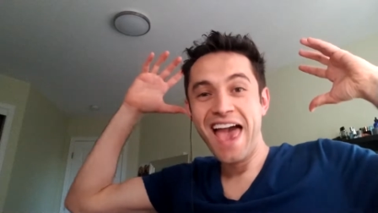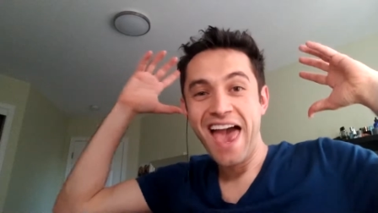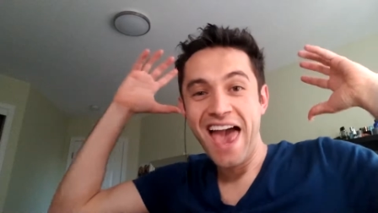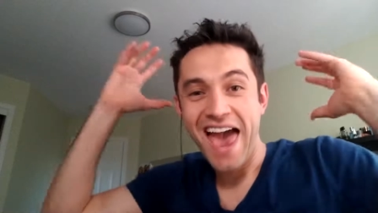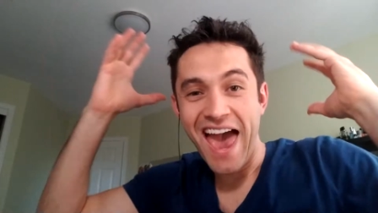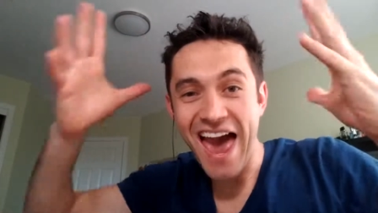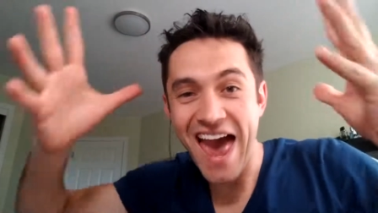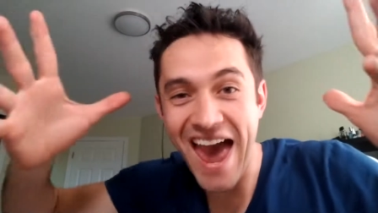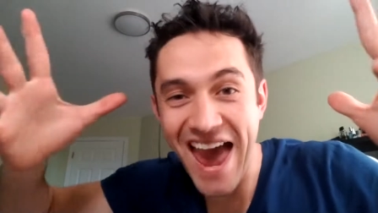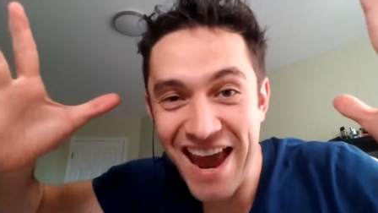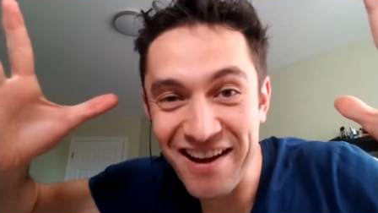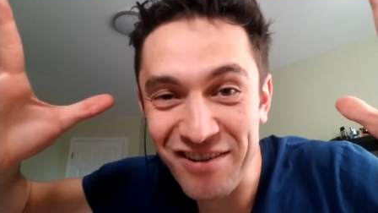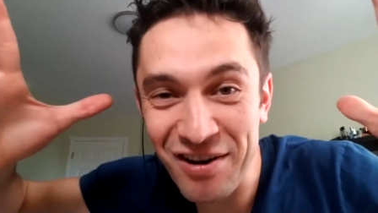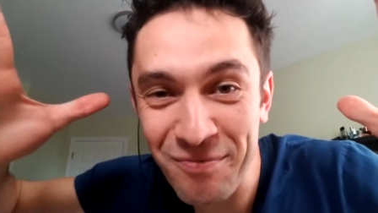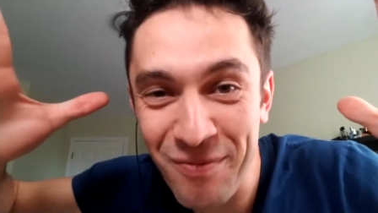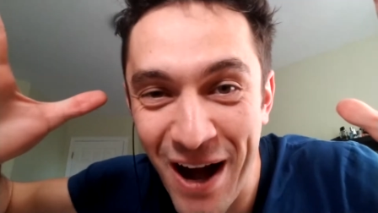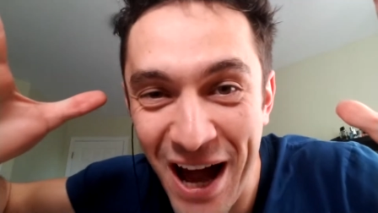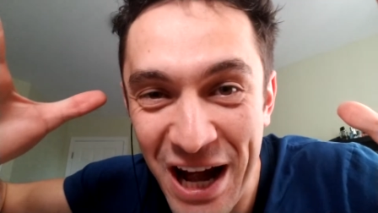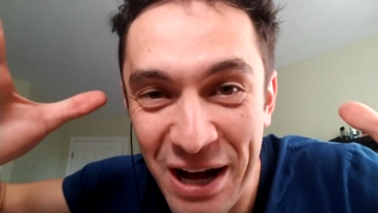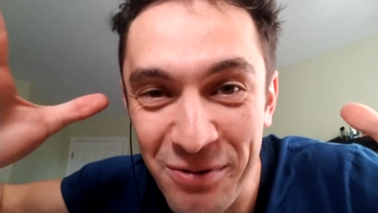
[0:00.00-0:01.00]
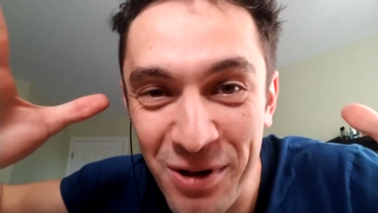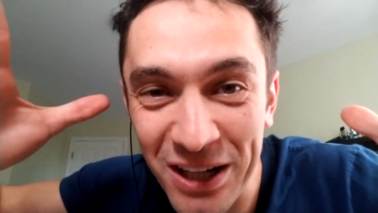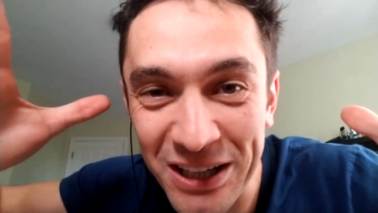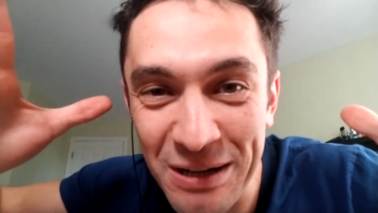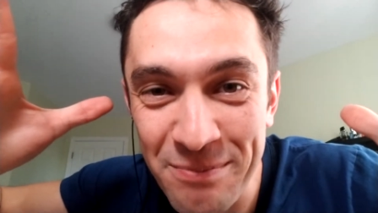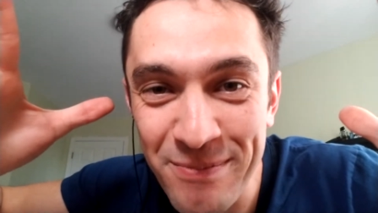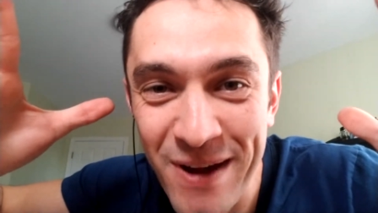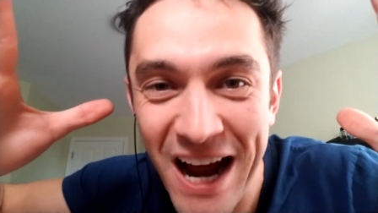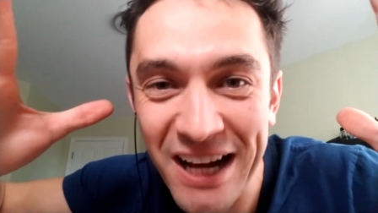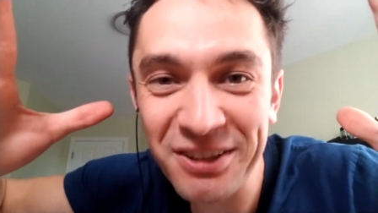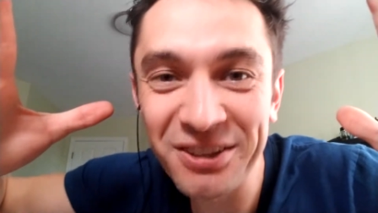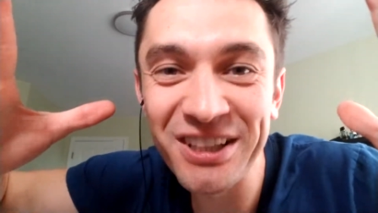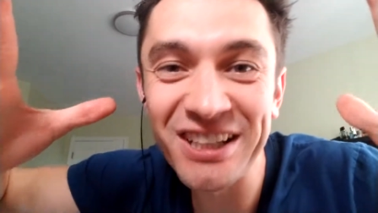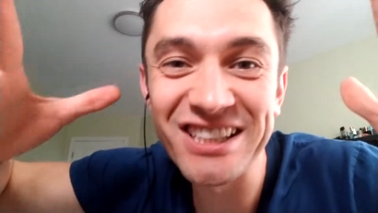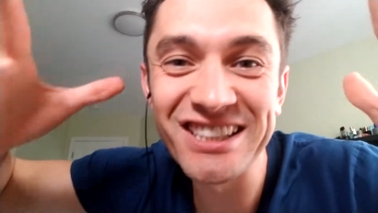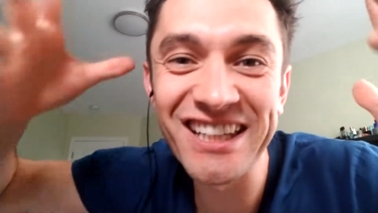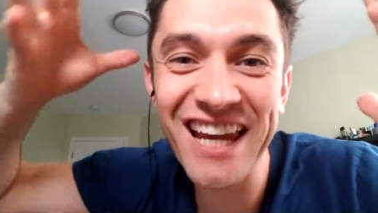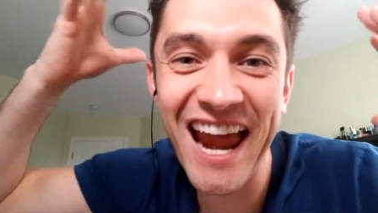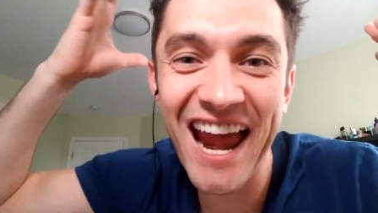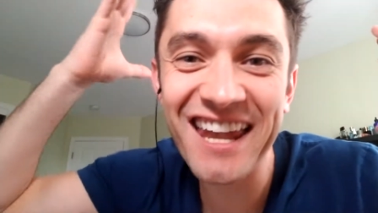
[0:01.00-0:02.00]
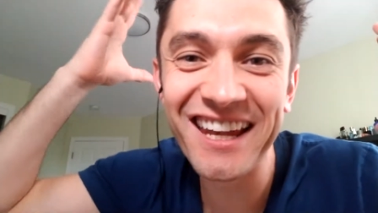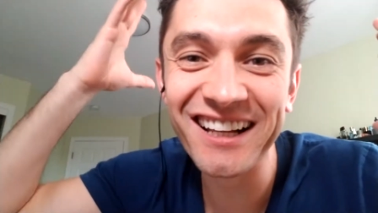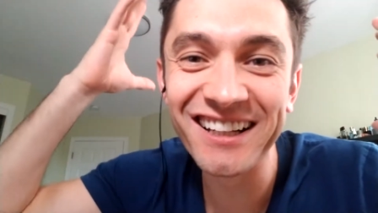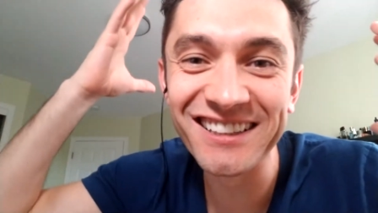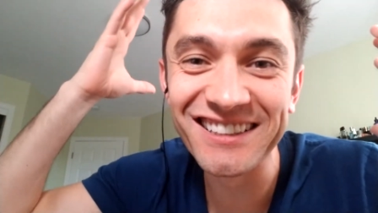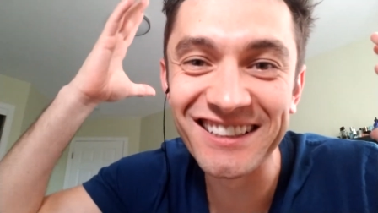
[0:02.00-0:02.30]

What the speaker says: Hey everybody, welcome back to the channel.